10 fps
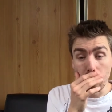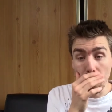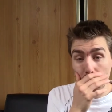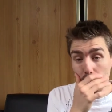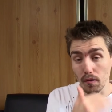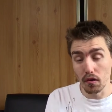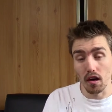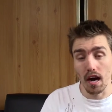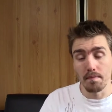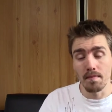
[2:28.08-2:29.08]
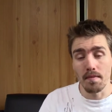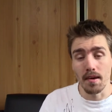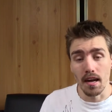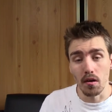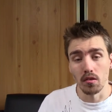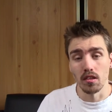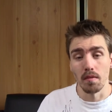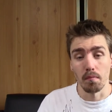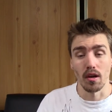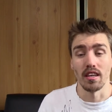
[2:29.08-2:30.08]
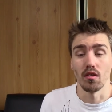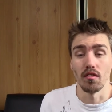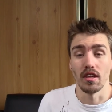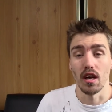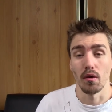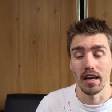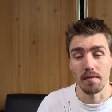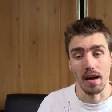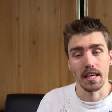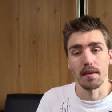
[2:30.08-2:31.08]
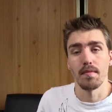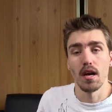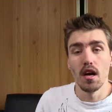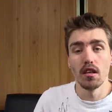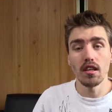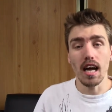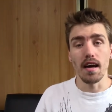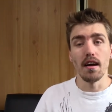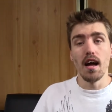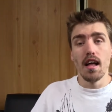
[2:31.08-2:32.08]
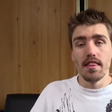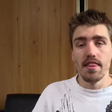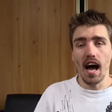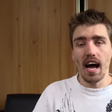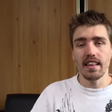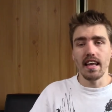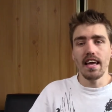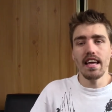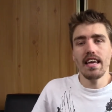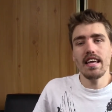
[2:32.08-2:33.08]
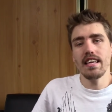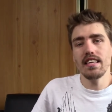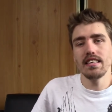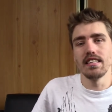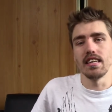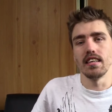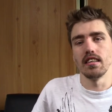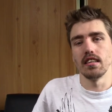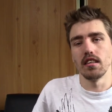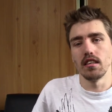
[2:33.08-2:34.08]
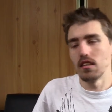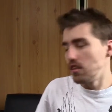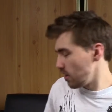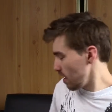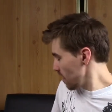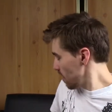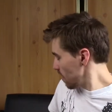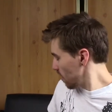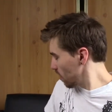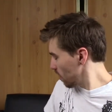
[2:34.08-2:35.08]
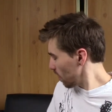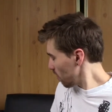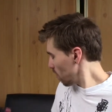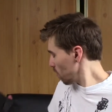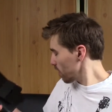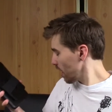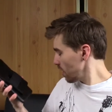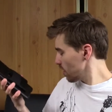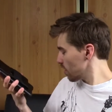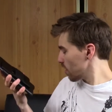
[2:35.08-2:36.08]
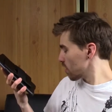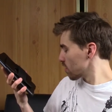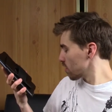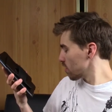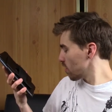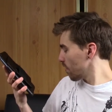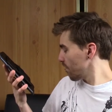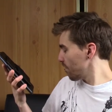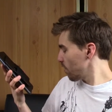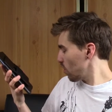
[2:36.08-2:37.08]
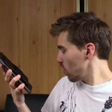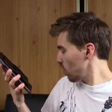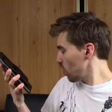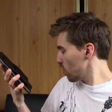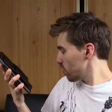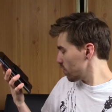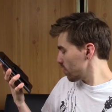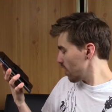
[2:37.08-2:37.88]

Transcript: Bring up Google Drive, make my notes, and then put it into a video when I get back. So yeah, that is the, I don't know what case it is actually, for